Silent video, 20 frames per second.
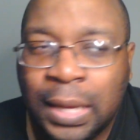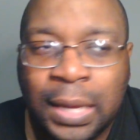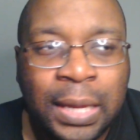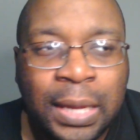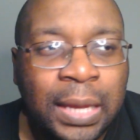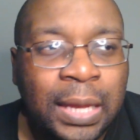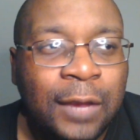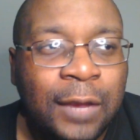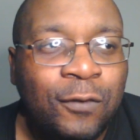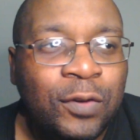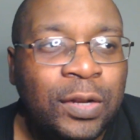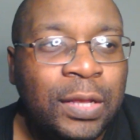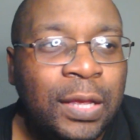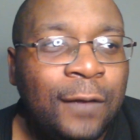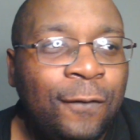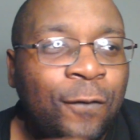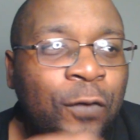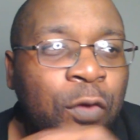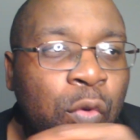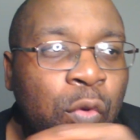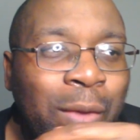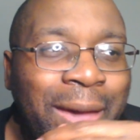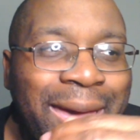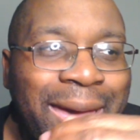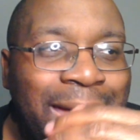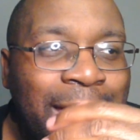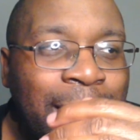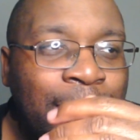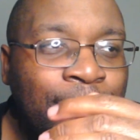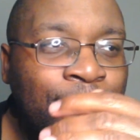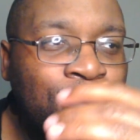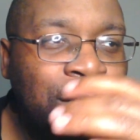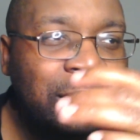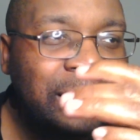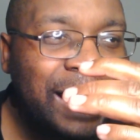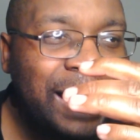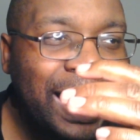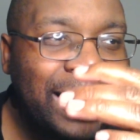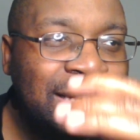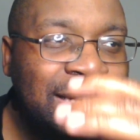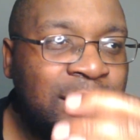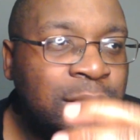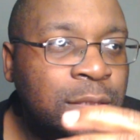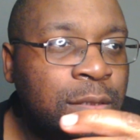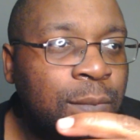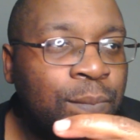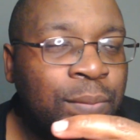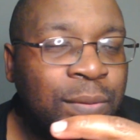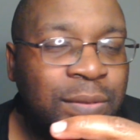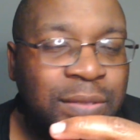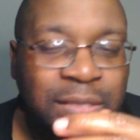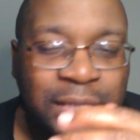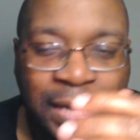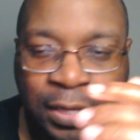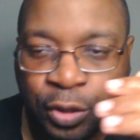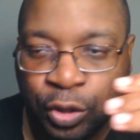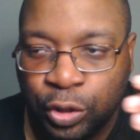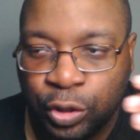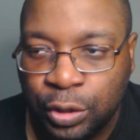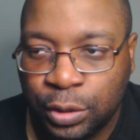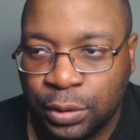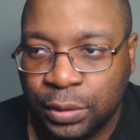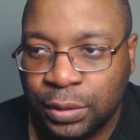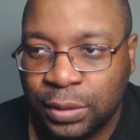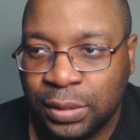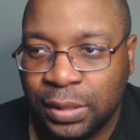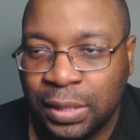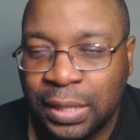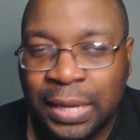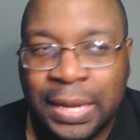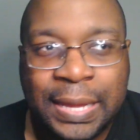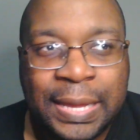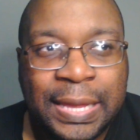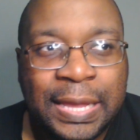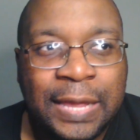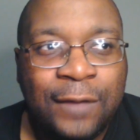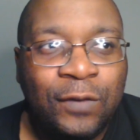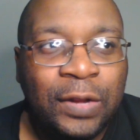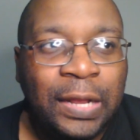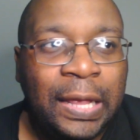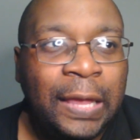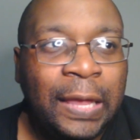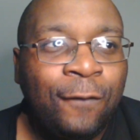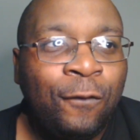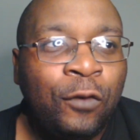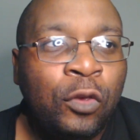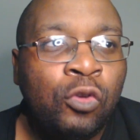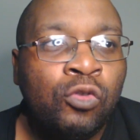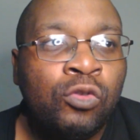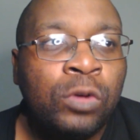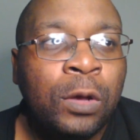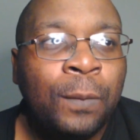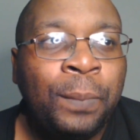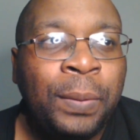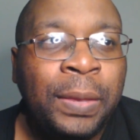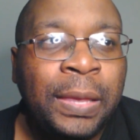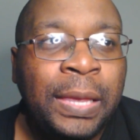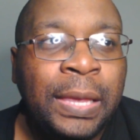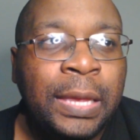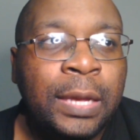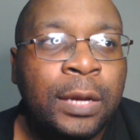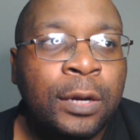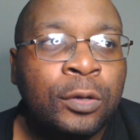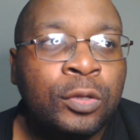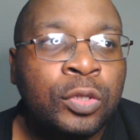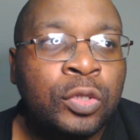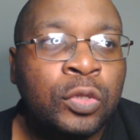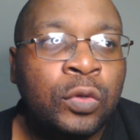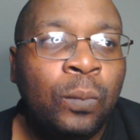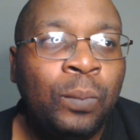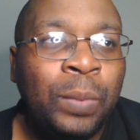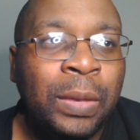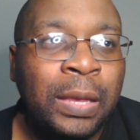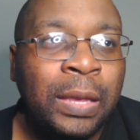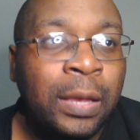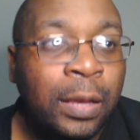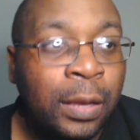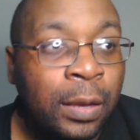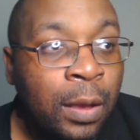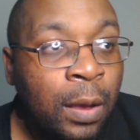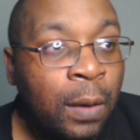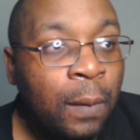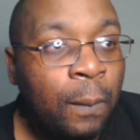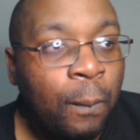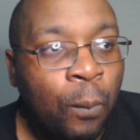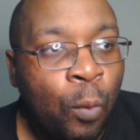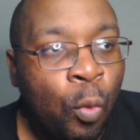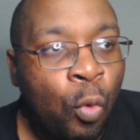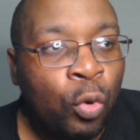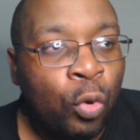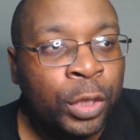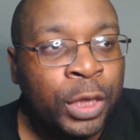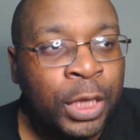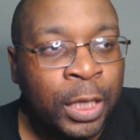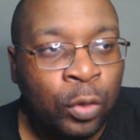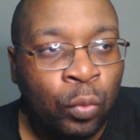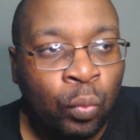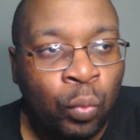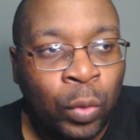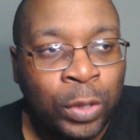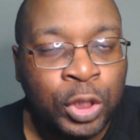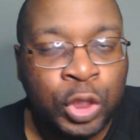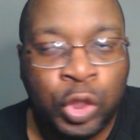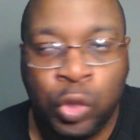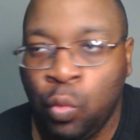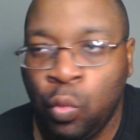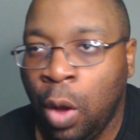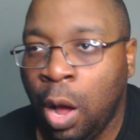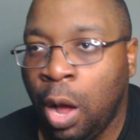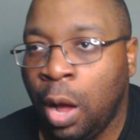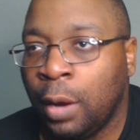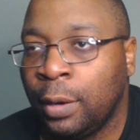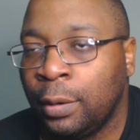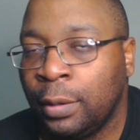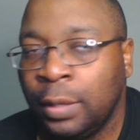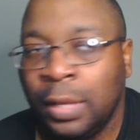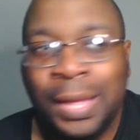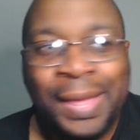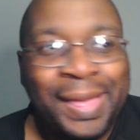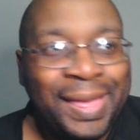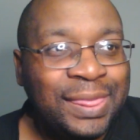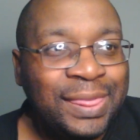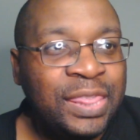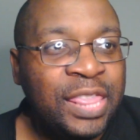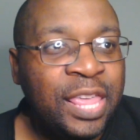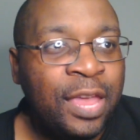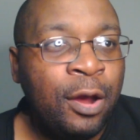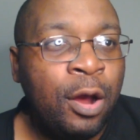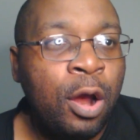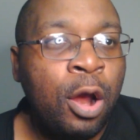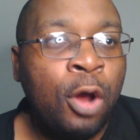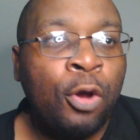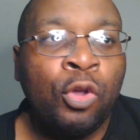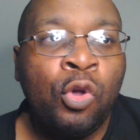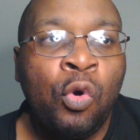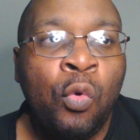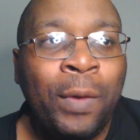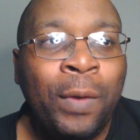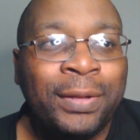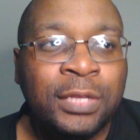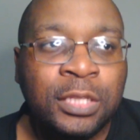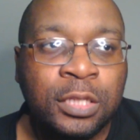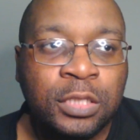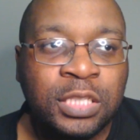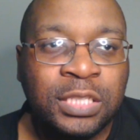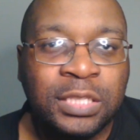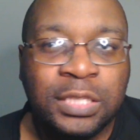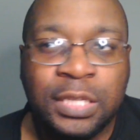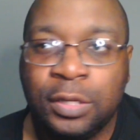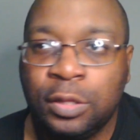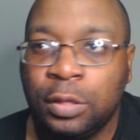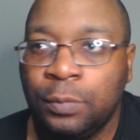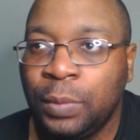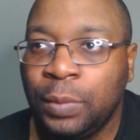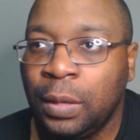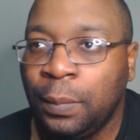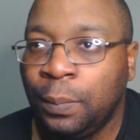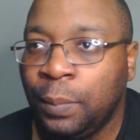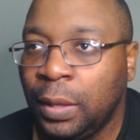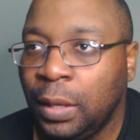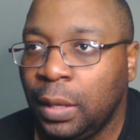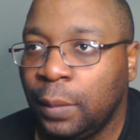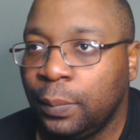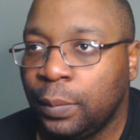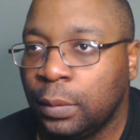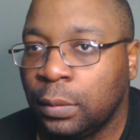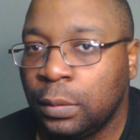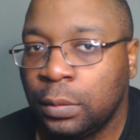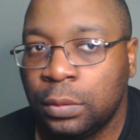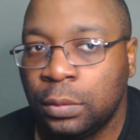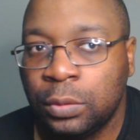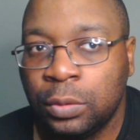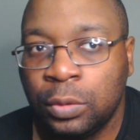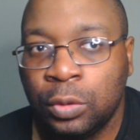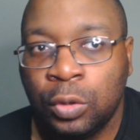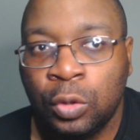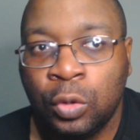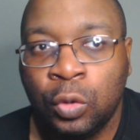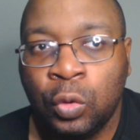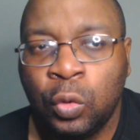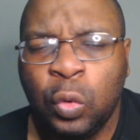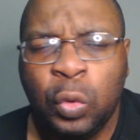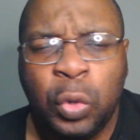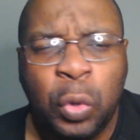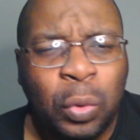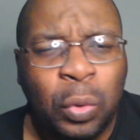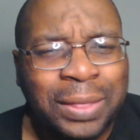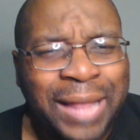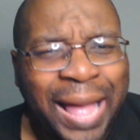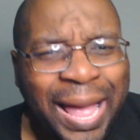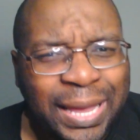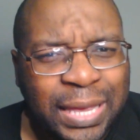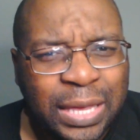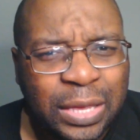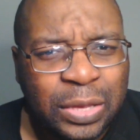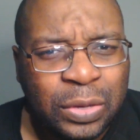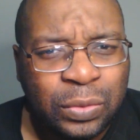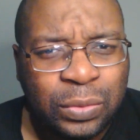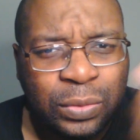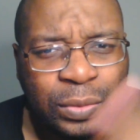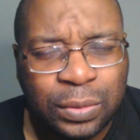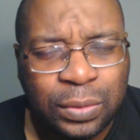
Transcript: Even if you have nice possessions, even if you appear to be more than what you are, there are going to still be people who don't like you.